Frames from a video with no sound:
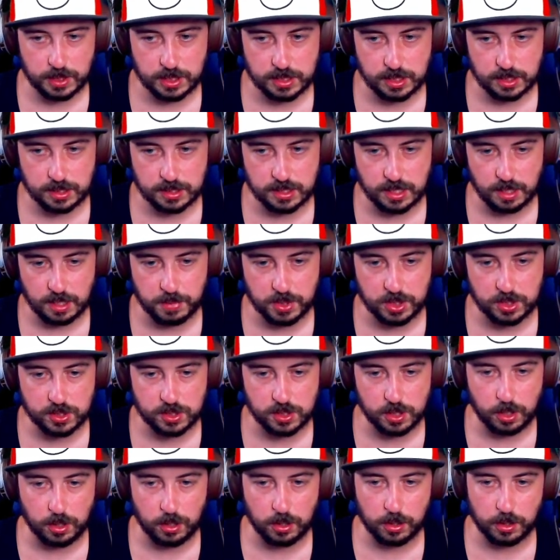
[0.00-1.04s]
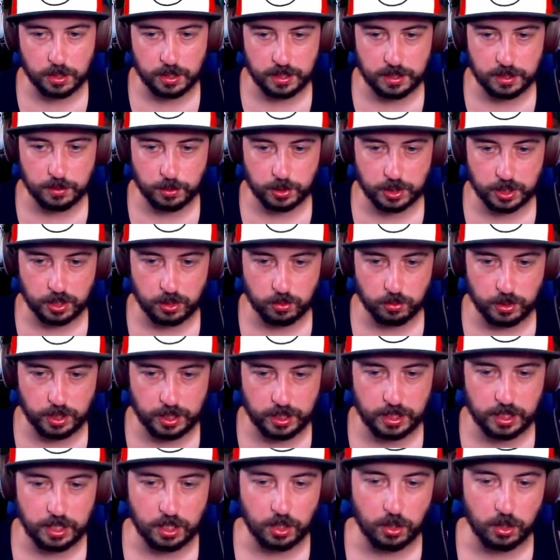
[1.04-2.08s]
see it step in salt, and then we're going to run
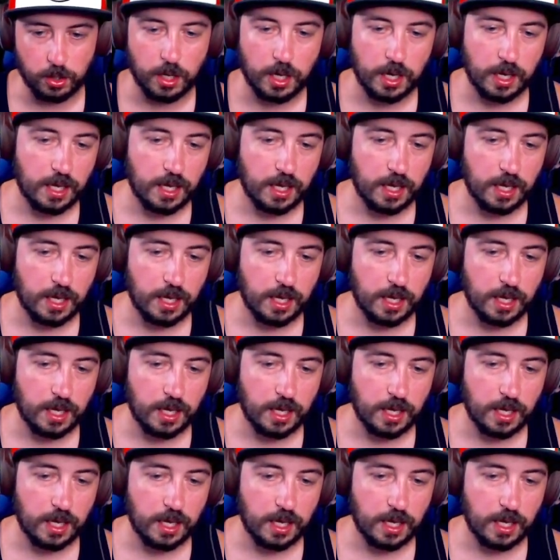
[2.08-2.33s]
in here.